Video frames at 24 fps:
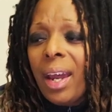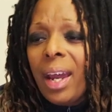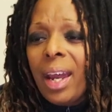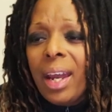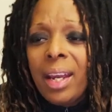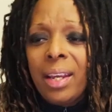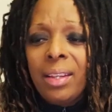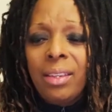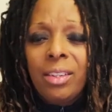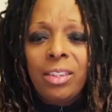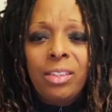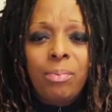
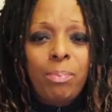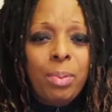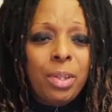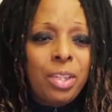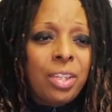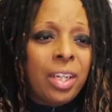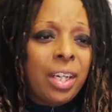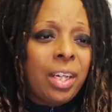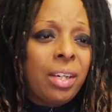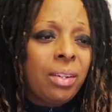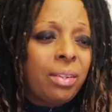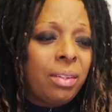and this
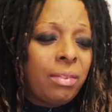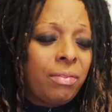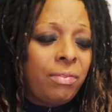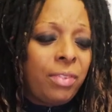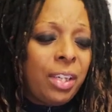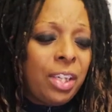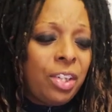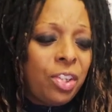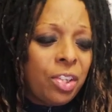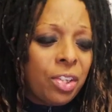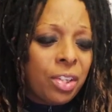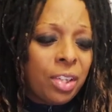particular
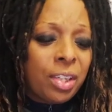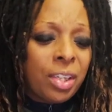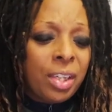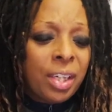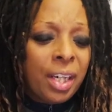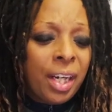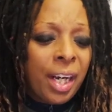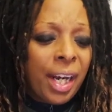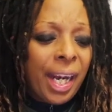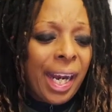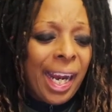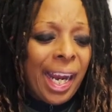feature,
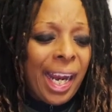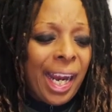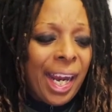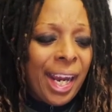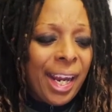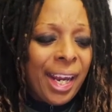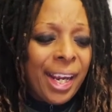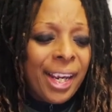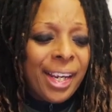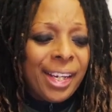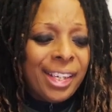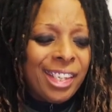
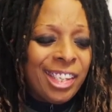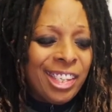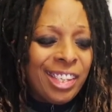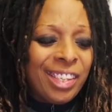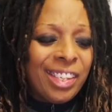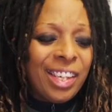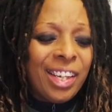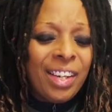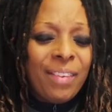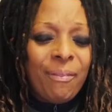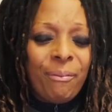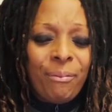and
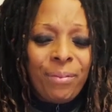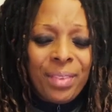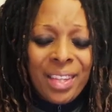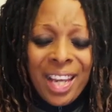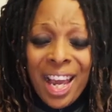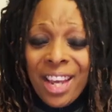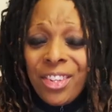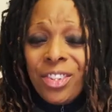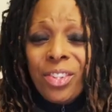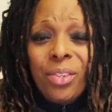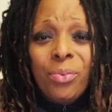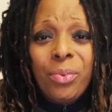
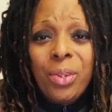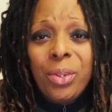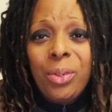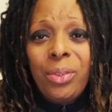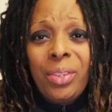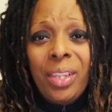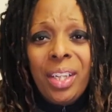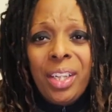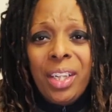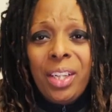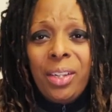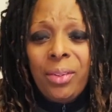that's the real
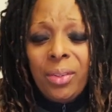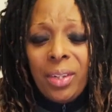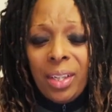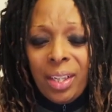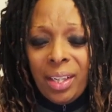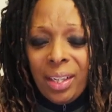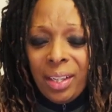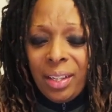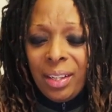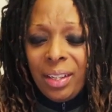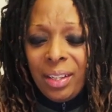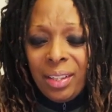nitty
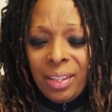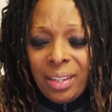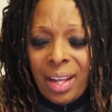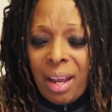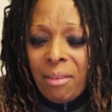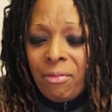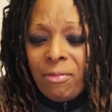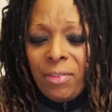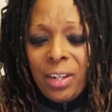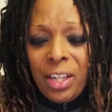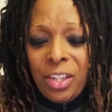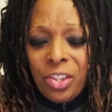gritty.
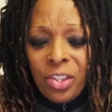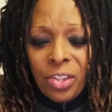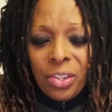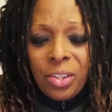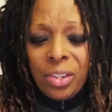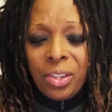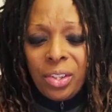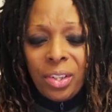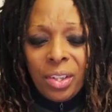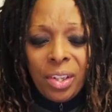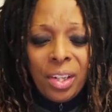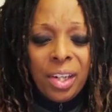That
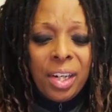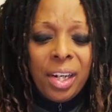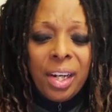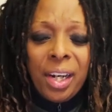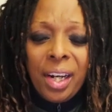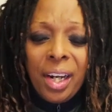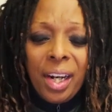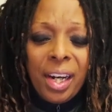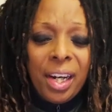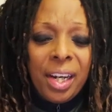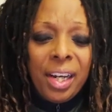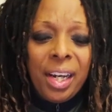feature
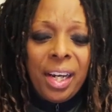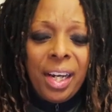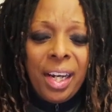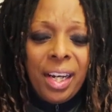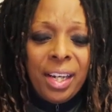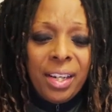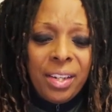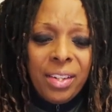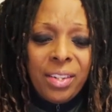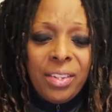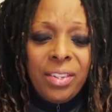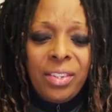
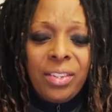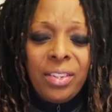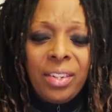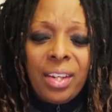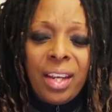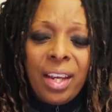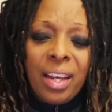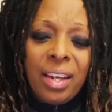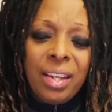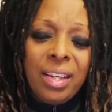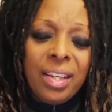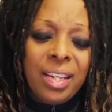is
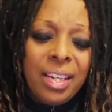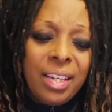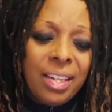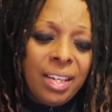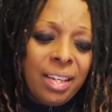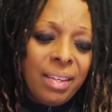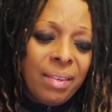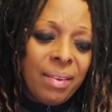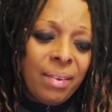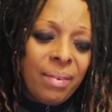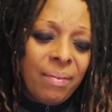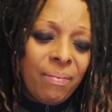
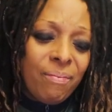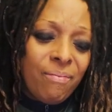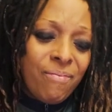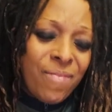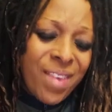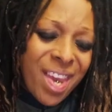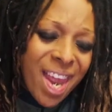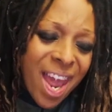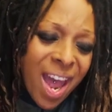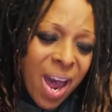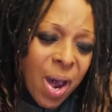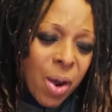
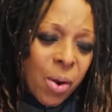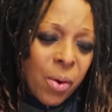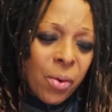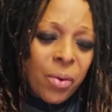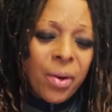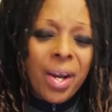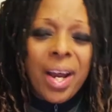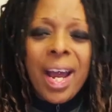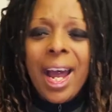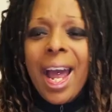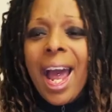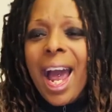
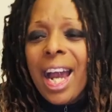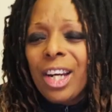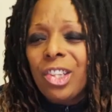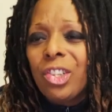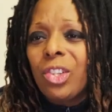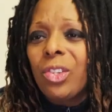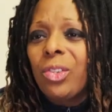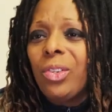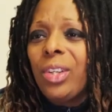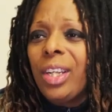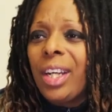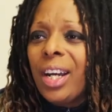now
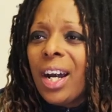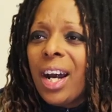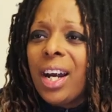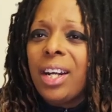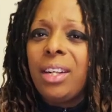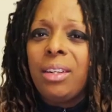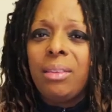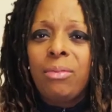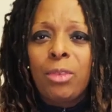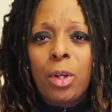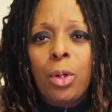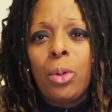actually
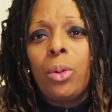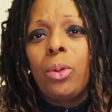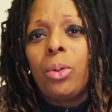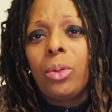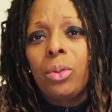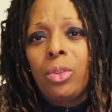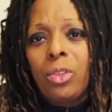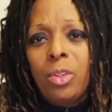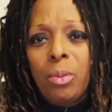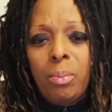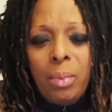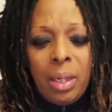kind of
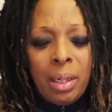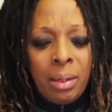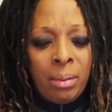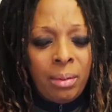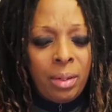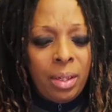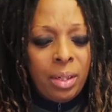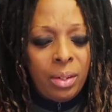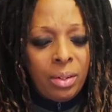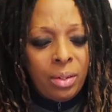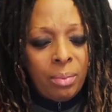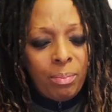cool to me,
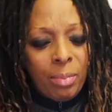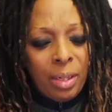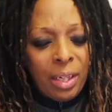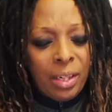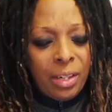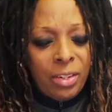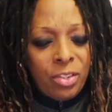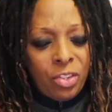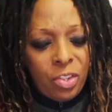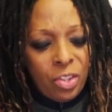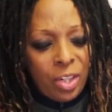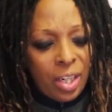you know,
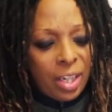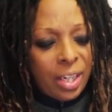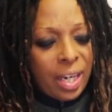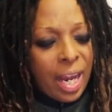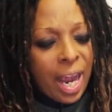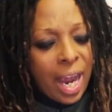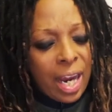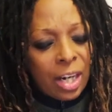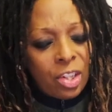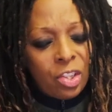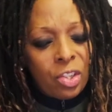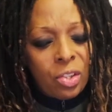because you can
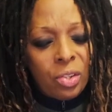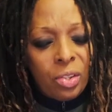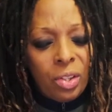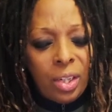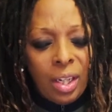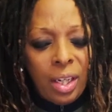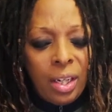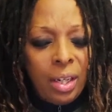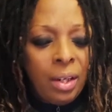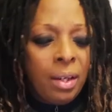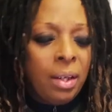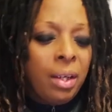
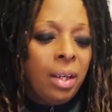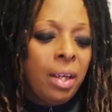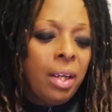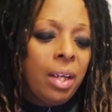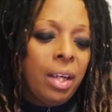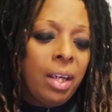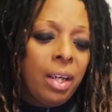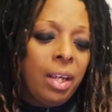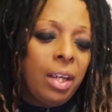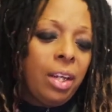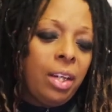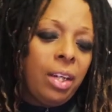actually
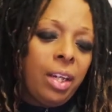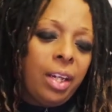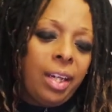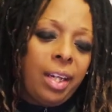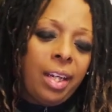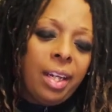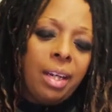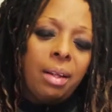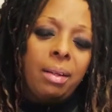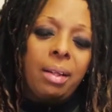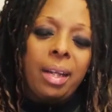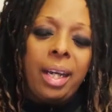
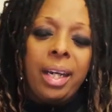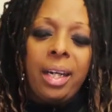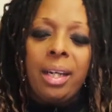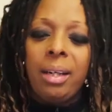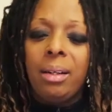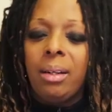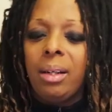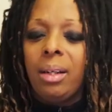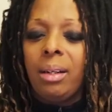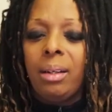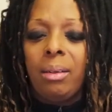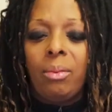get
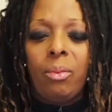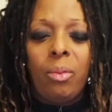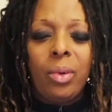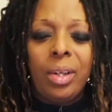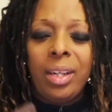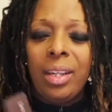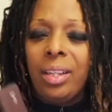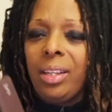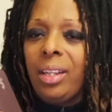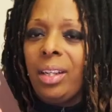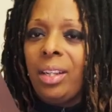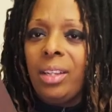
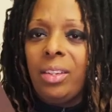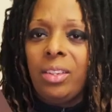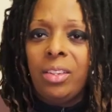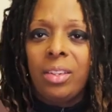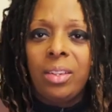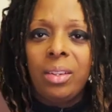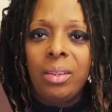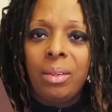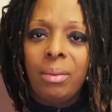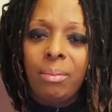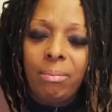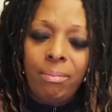one of
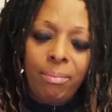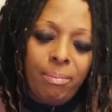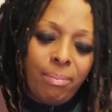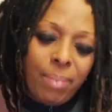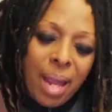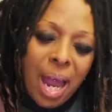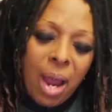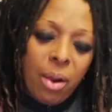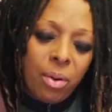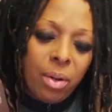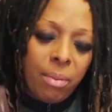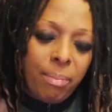these
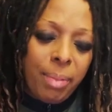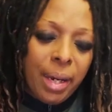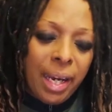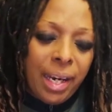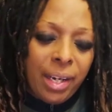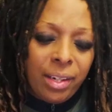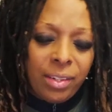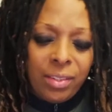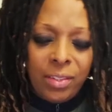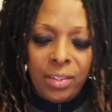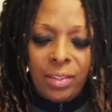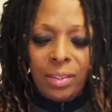power
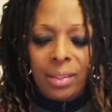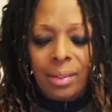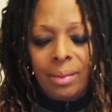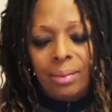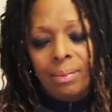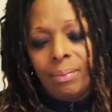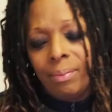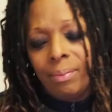banks,